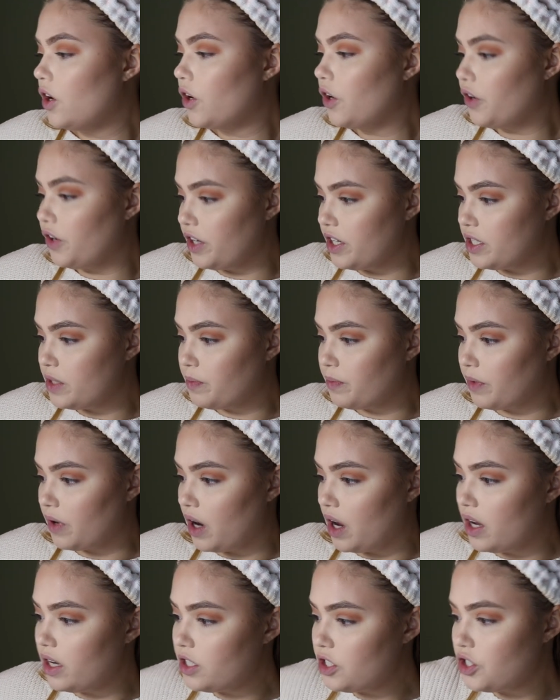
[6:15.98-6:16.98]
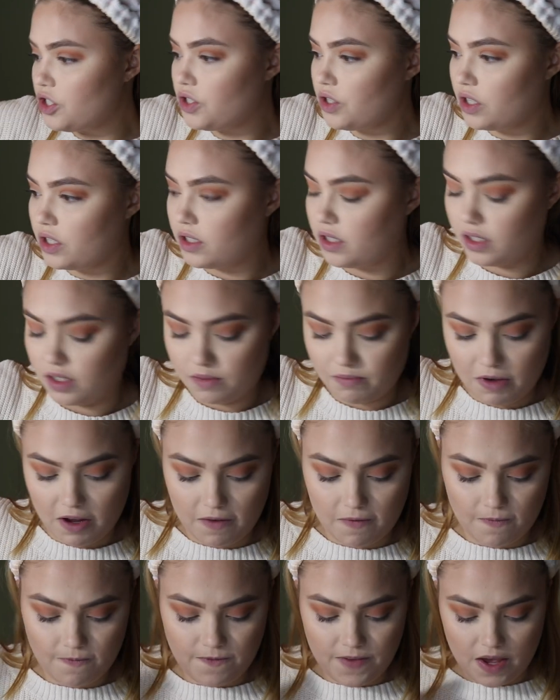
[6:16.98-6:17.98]
crease brush, this is
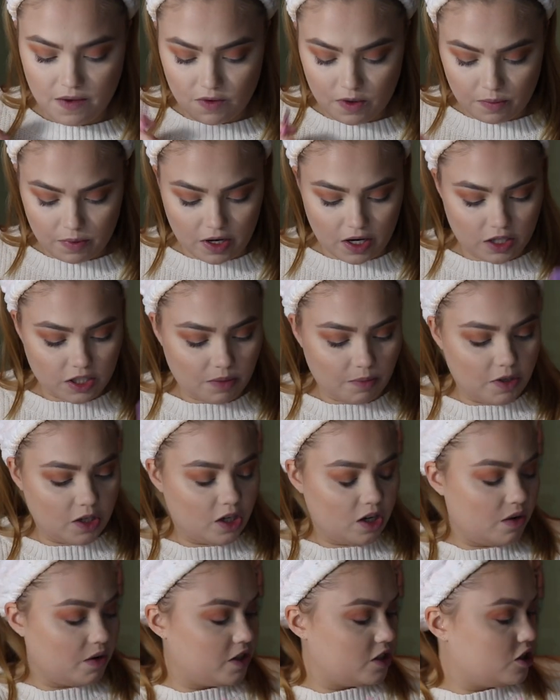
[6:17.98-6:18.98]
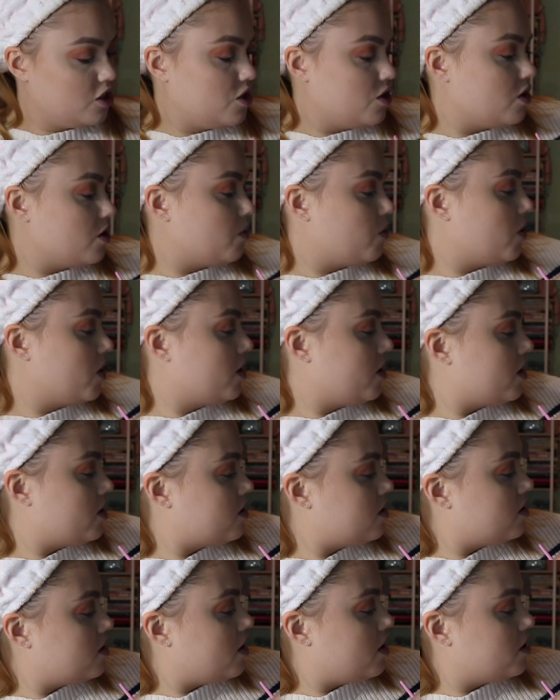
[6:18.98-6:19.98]
my favorite brush, I'm gonna go into the one that
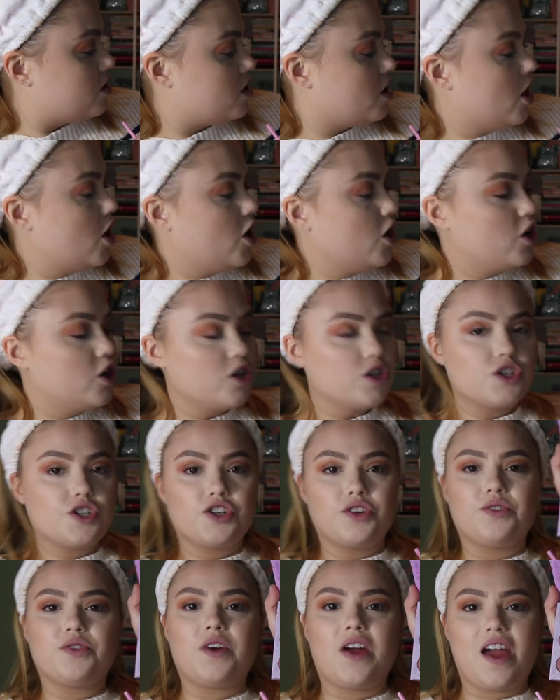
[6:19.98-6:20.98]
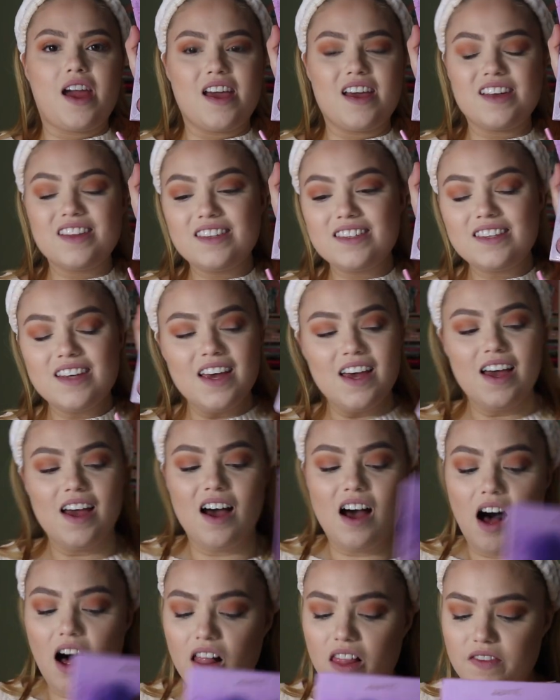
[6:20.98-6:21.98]
says charades.
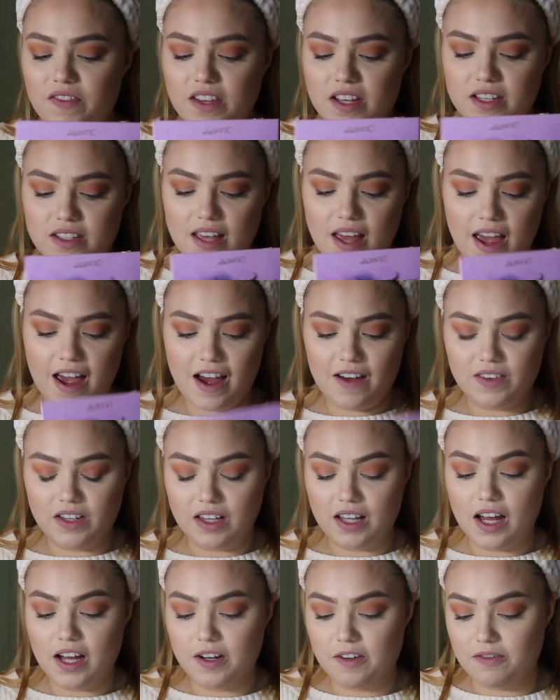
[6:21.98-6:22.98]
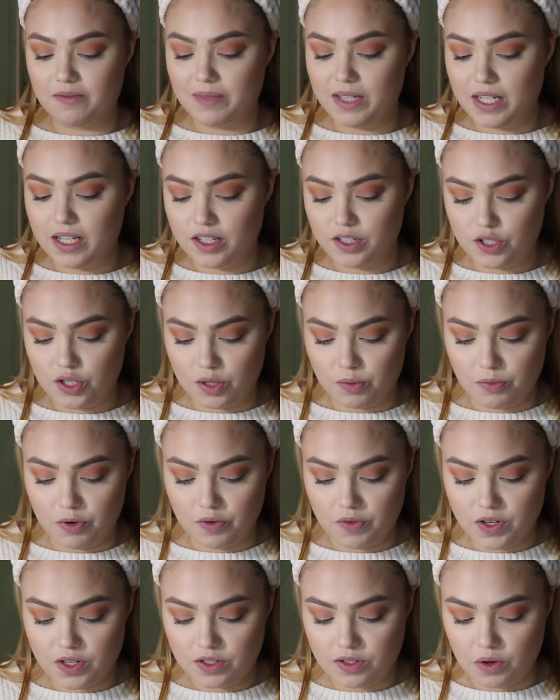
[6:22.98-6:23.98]
All of these have a lot of meaning to the
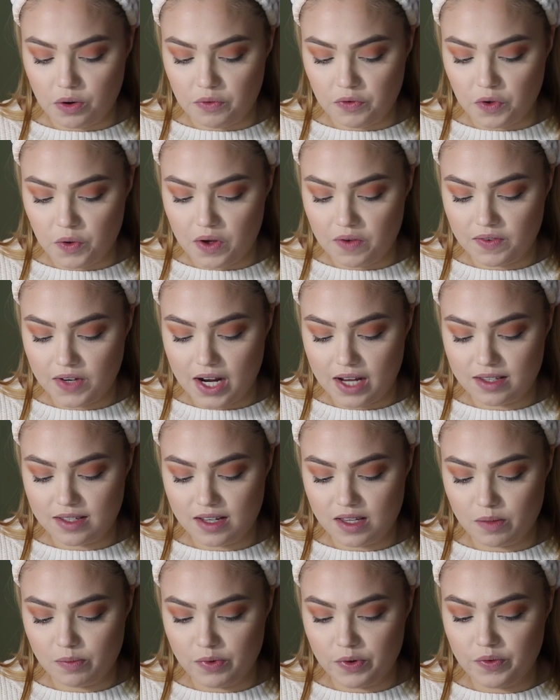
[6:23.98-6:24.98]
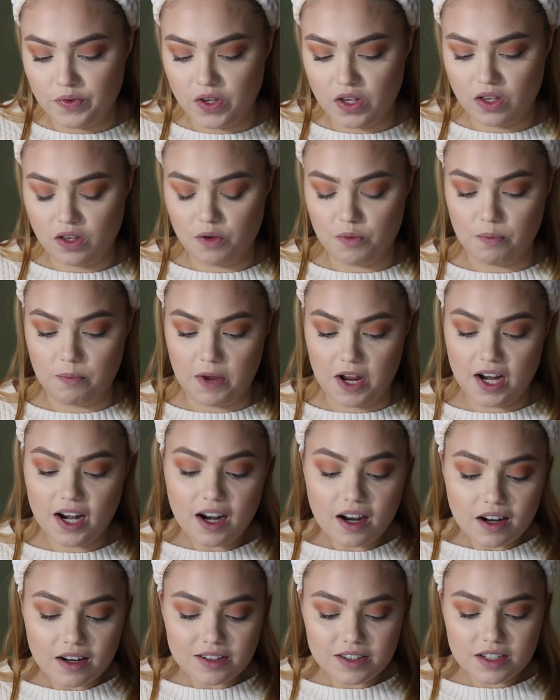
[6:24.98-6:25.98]
movie, so if you have not seen the movie, you may
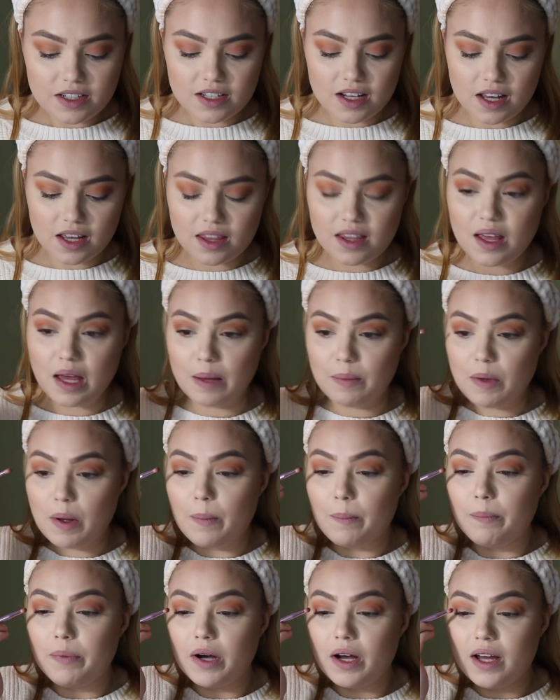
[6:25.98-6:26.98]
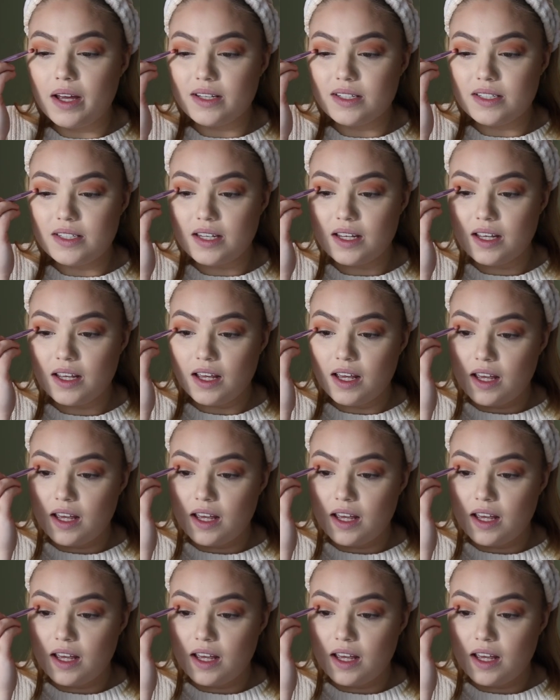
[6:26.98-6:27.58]
not understand them, but